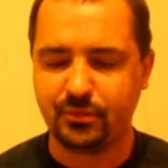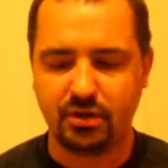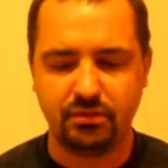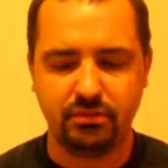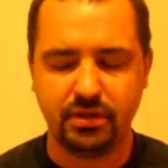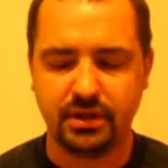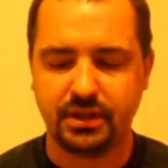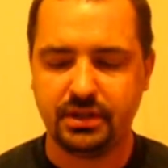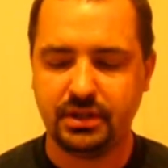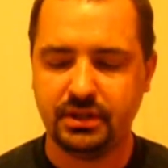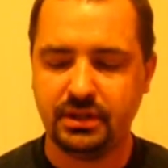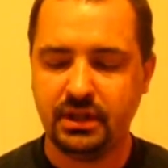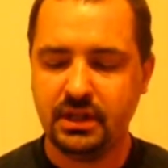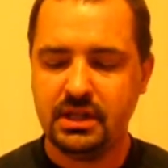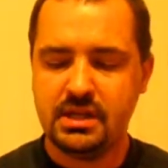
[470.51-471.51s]
really good.
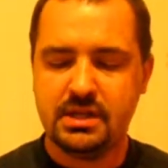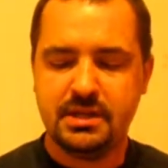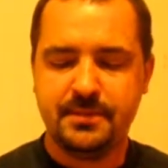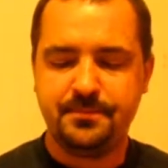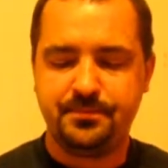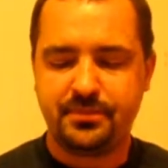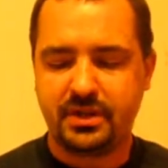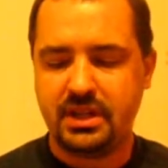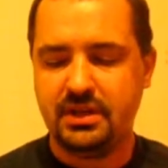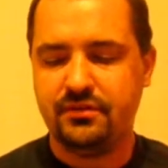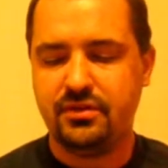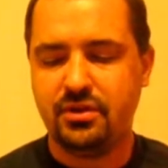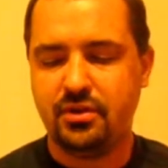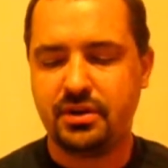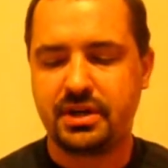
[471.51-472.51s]
Even
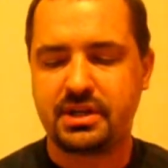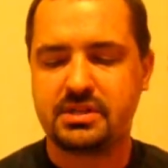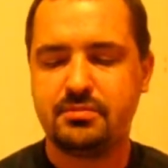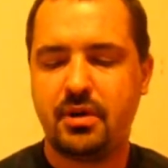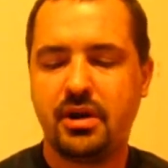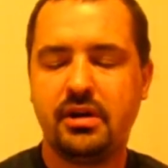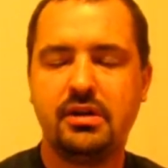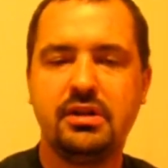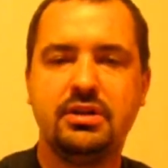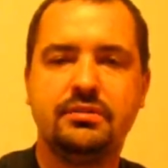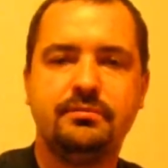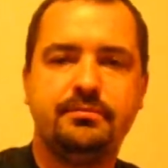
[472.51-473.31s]
though it expired in